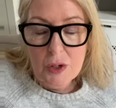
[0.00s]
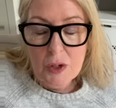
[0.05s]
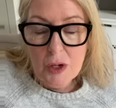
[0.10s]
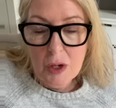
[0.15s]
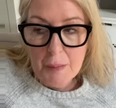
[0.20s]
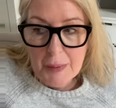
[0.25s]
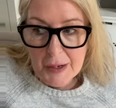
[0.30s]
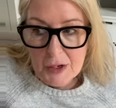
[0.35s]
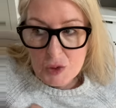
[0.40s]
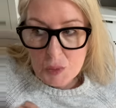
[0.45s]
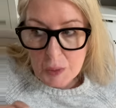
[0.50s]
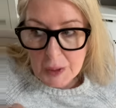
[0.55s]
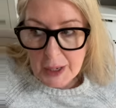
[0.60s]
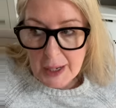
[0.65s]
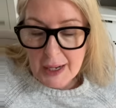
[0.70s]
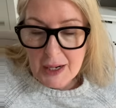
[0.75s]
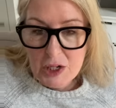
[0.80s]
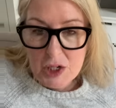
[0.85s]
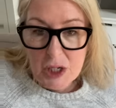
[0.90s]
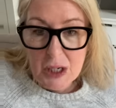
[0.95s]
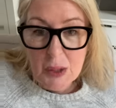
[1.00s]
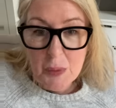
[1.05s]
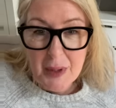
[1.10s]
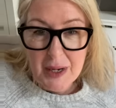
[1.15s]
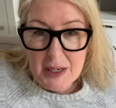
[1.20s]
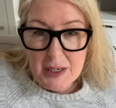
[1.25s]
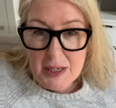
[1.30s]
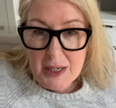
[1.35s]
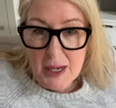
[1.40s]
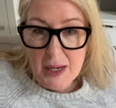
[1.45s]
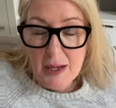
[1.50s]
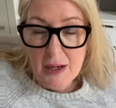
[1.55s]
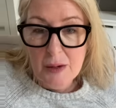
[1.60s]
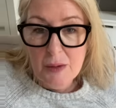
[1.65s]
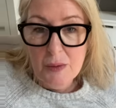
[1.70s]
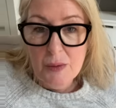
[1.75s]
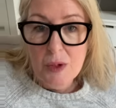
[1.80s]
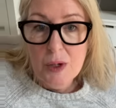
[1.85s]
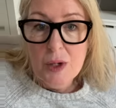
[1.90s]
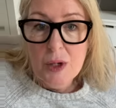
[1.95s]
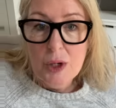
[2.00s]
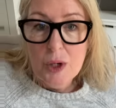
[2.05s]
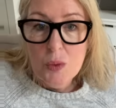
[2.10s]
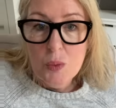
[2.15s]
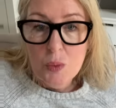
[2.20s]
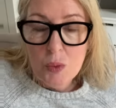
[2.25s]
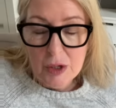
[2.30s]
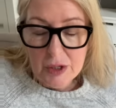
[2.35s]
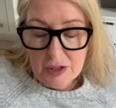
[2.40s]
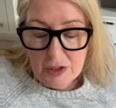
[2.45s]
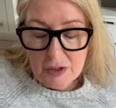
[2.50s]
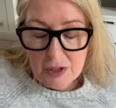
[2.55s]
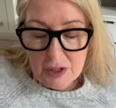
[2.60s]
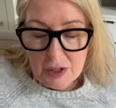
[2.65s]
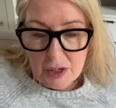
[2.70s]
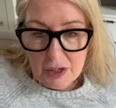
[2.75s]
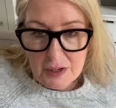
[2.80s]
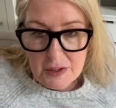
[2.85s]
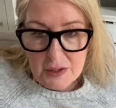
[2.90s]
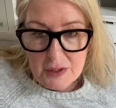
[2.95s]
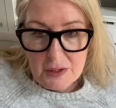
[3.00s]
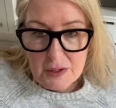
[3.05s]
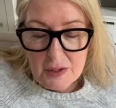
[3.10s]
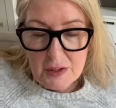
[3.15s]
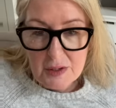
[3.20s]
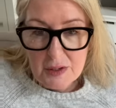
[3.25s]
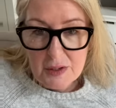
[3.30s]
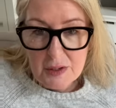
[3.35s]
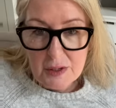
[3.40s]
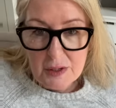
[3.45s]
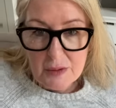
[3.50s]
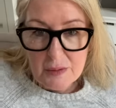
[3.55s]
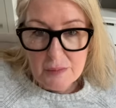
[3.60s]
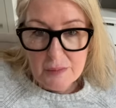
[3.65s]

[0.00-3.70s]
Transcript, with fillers: about what actually went down with the narcissist.